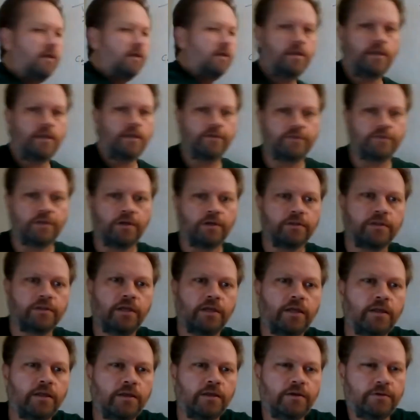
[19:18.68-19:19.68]
if the,
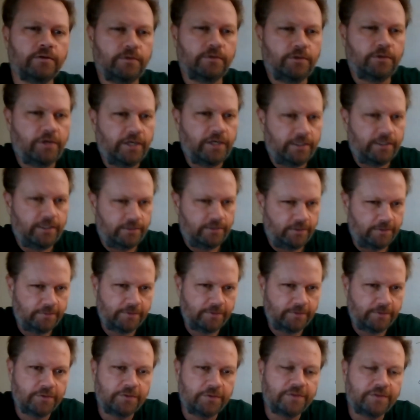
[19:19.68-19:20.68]
the all right,
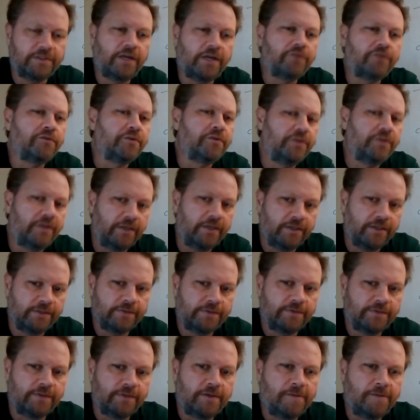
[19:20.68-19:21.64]
so several things.